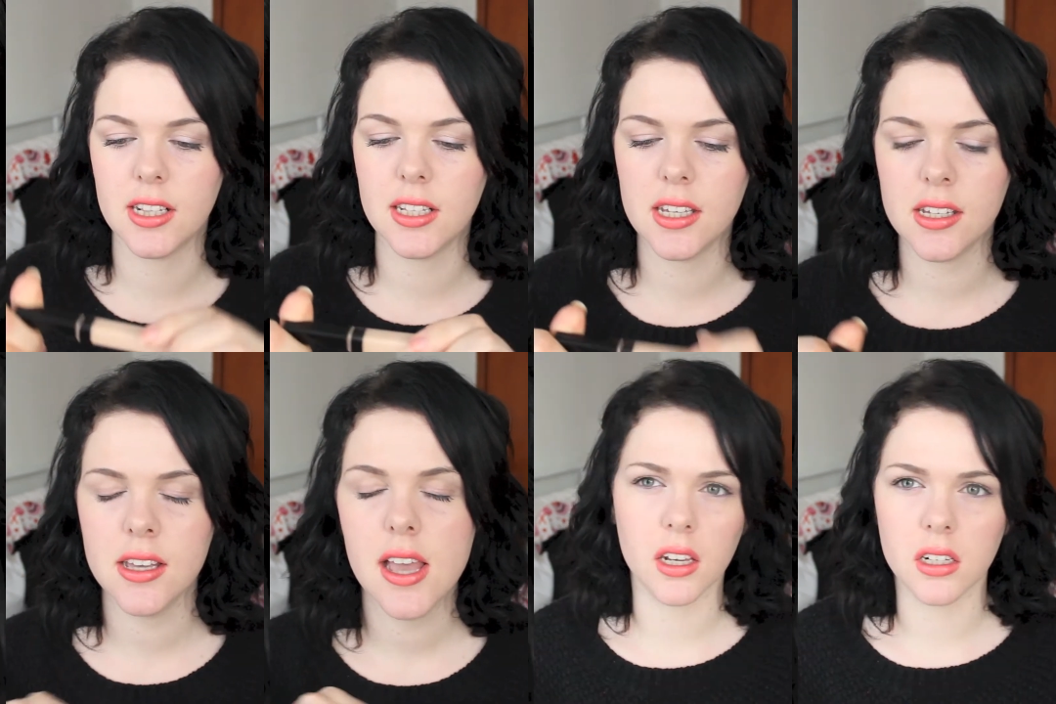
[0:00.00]
Clear,
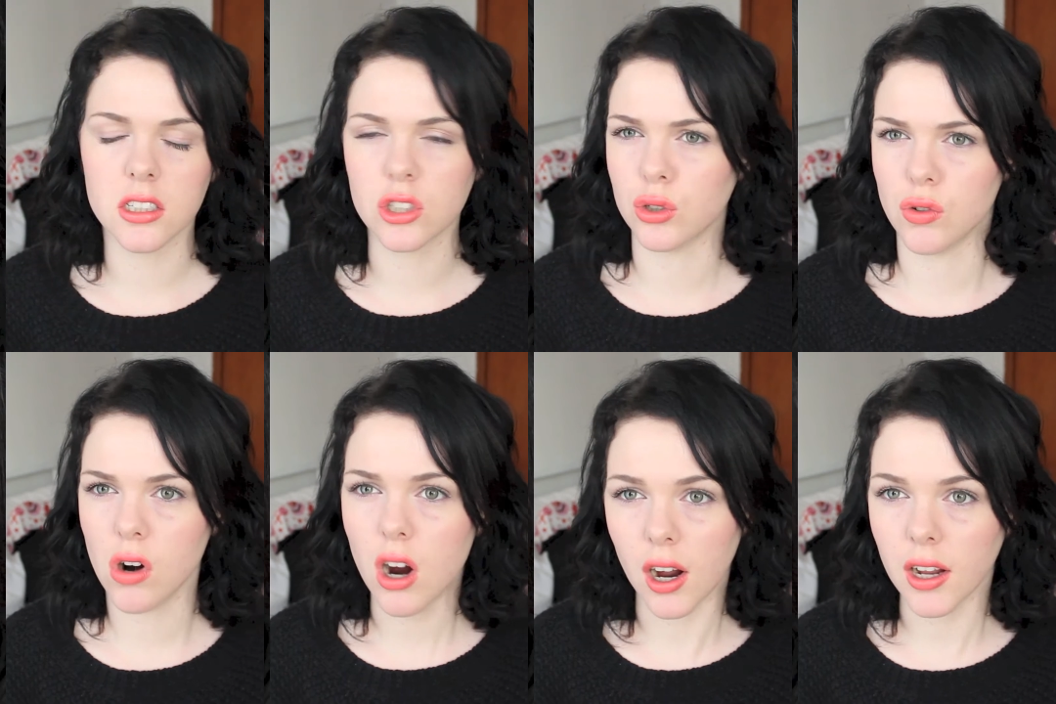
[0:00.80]
and it's
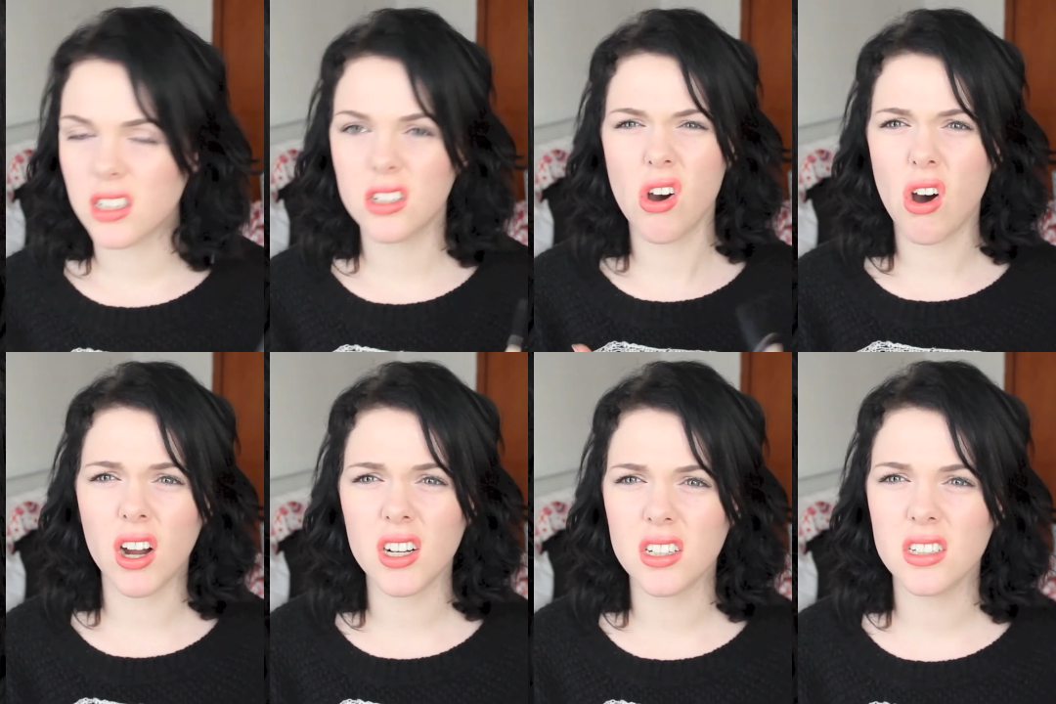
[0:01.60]
alright. It
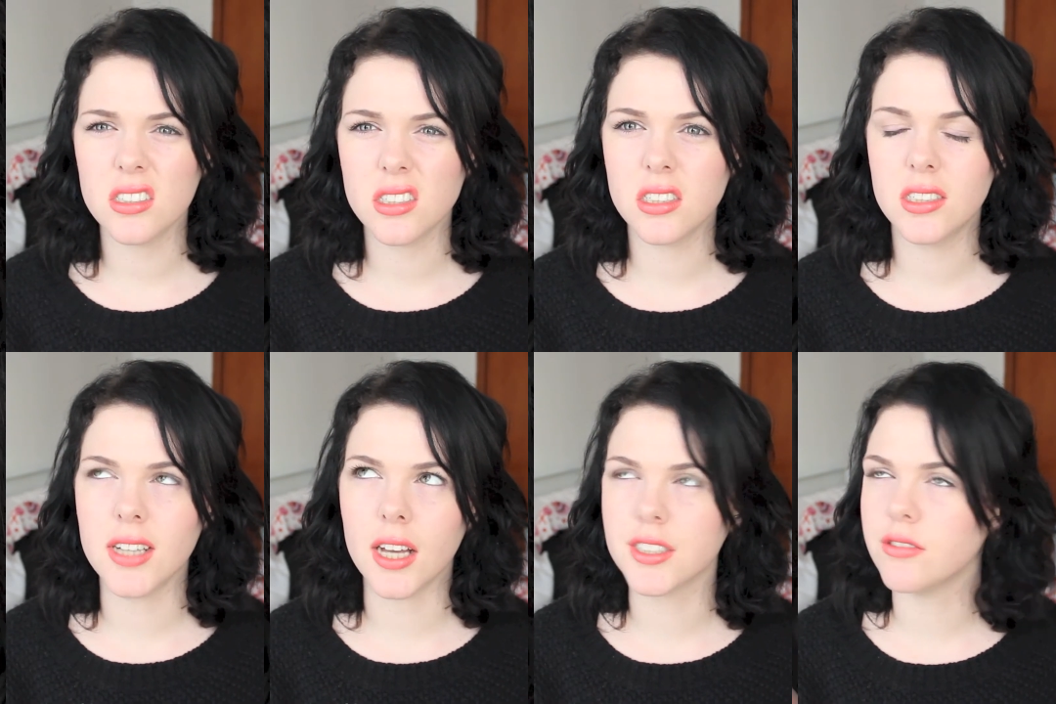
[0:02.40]
kinda
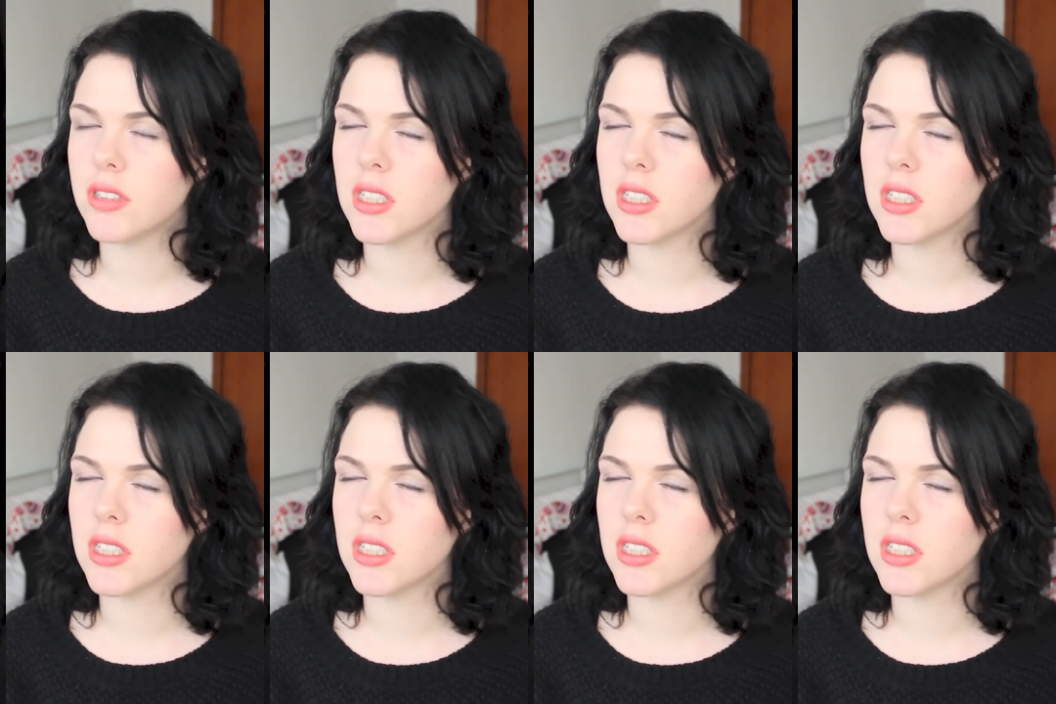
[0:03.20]
doesn't